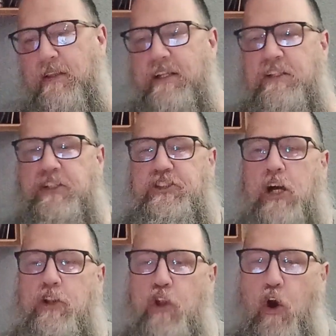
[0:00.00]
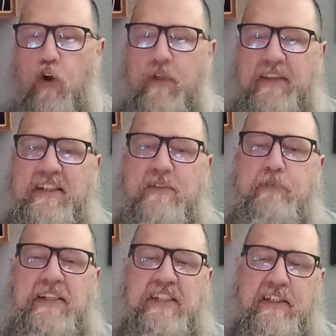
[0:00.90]
Little did John know that this
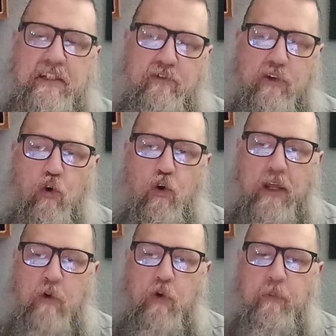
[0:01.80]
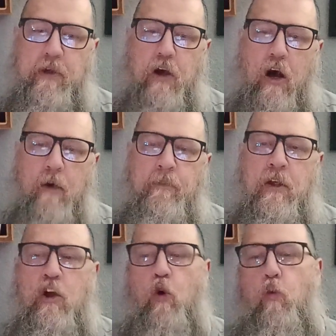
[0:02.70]
messy little recording would become
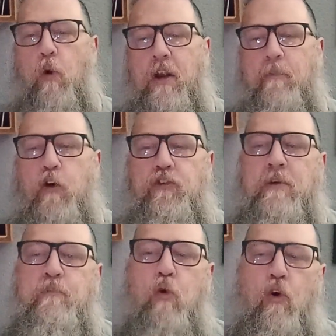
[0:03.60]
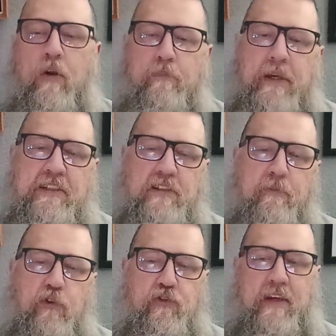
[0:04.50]
one of the most important pieces of
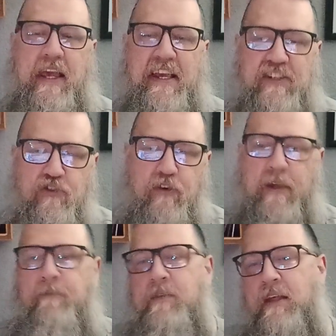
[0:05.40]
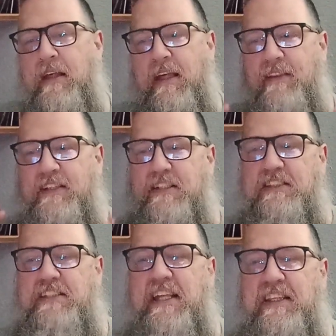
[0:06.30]
music history. This
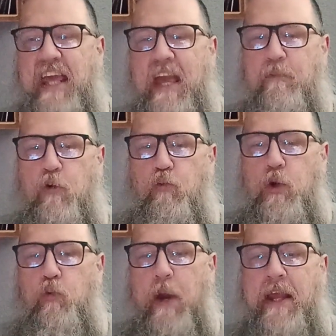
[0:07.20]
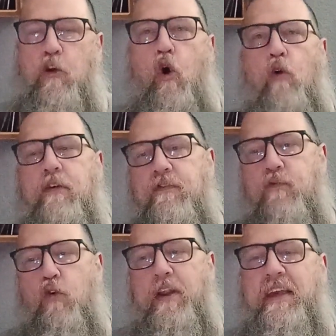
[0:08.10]
cassette tape would wait over
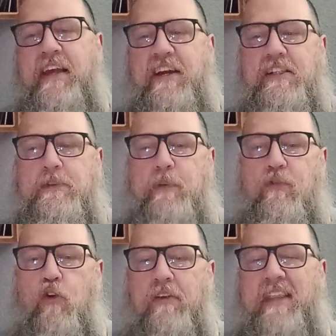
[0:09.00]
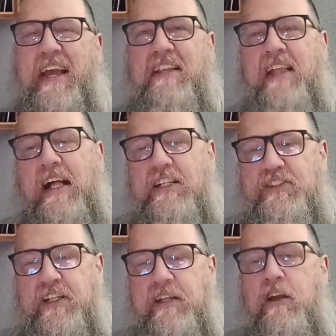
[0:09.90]
40 years before
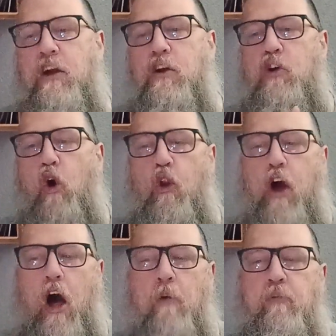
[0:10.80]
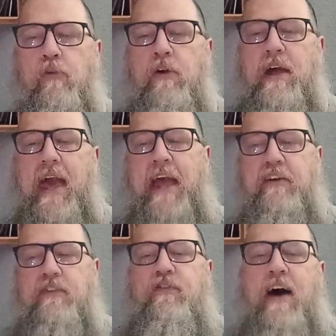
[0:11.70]
technology caught up and
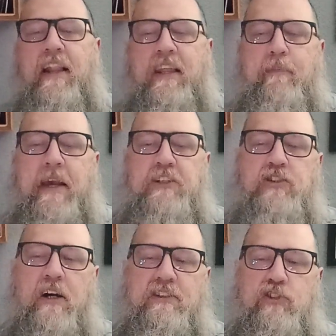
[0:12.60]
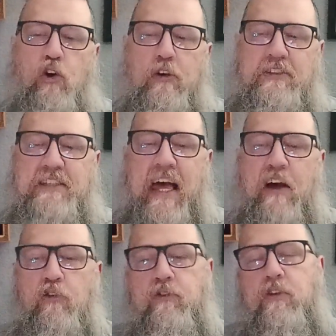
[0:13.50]
could finally make John's song
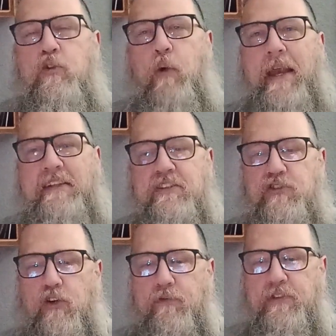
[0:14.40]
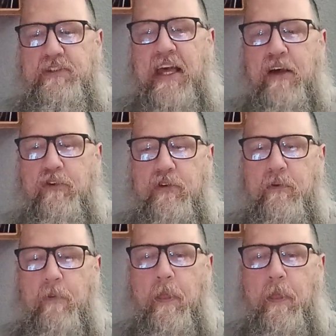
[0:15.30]
sound the way it deserved to sound.